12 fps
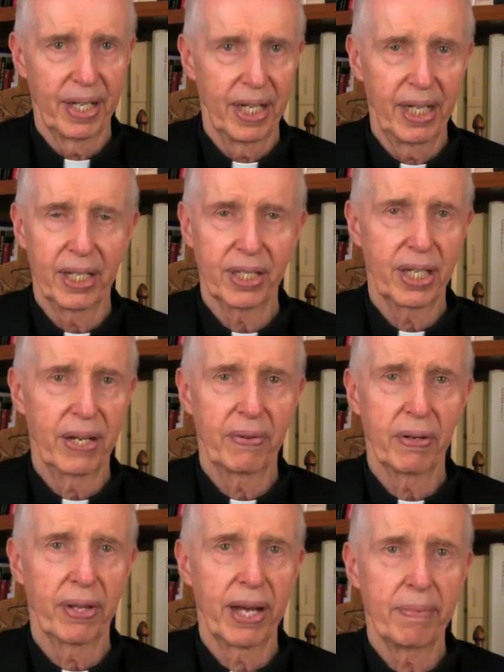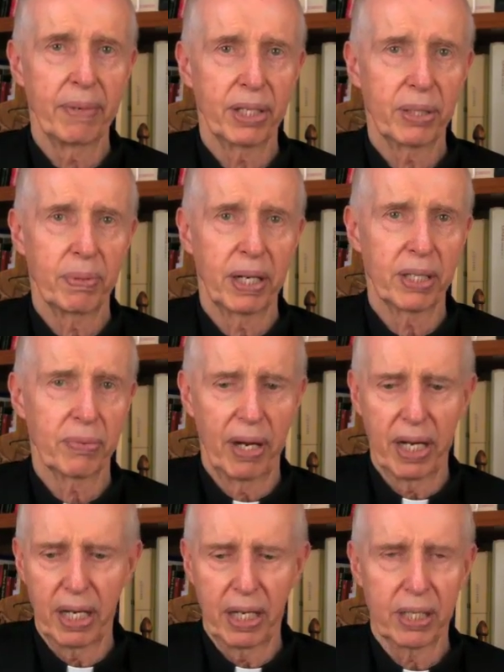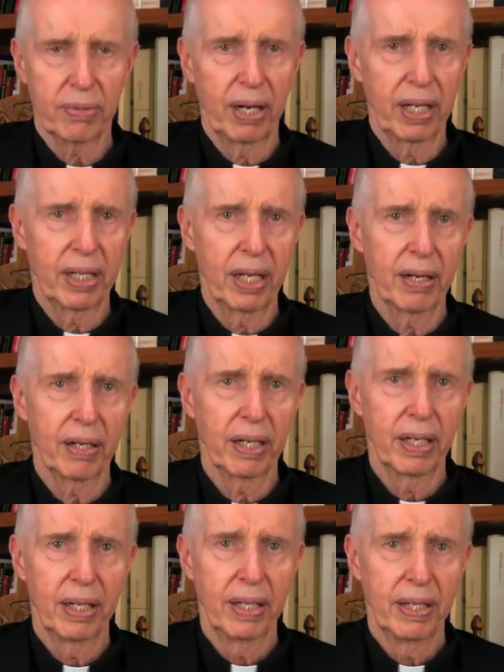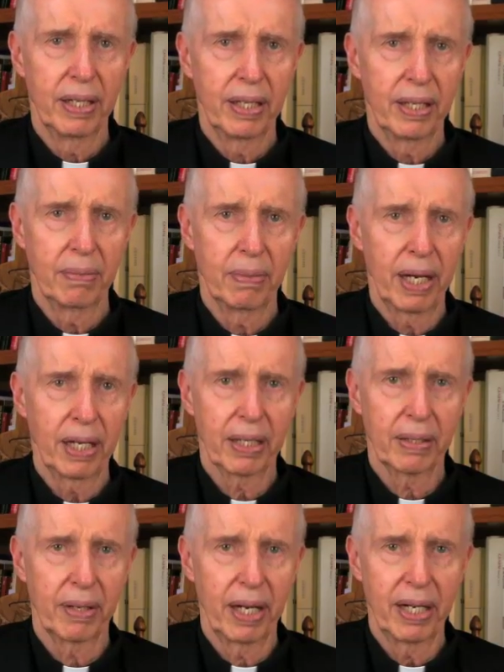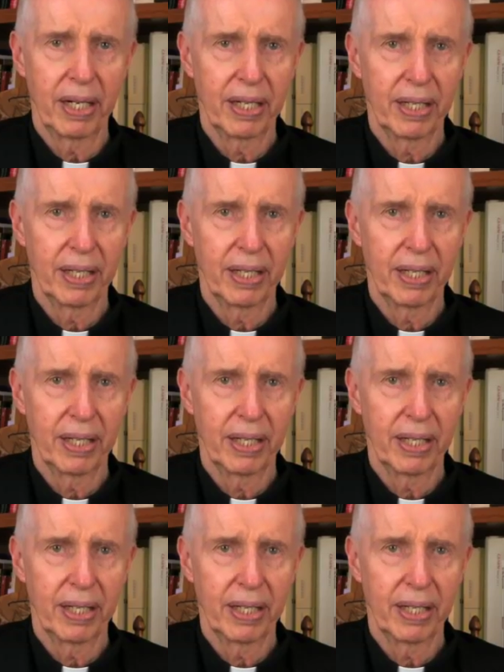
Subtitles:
He doesn't even know that much about it. It's right there in Micah, right?